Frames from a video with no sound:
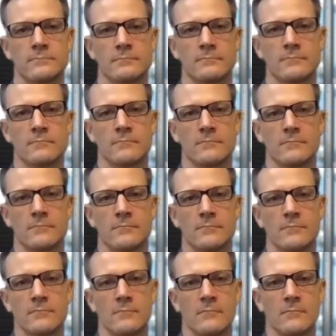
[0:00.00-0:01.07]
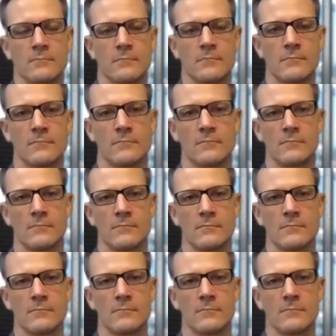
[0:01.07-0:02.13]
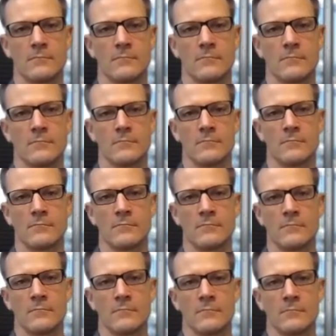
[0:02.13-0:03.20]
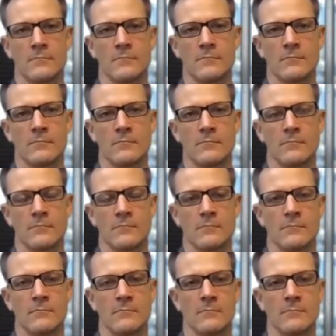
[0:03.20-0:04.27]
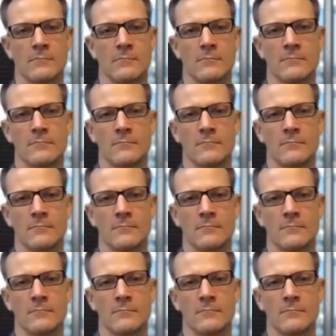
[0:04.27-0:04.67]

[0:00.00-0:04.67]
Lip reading: This person isn't speaking.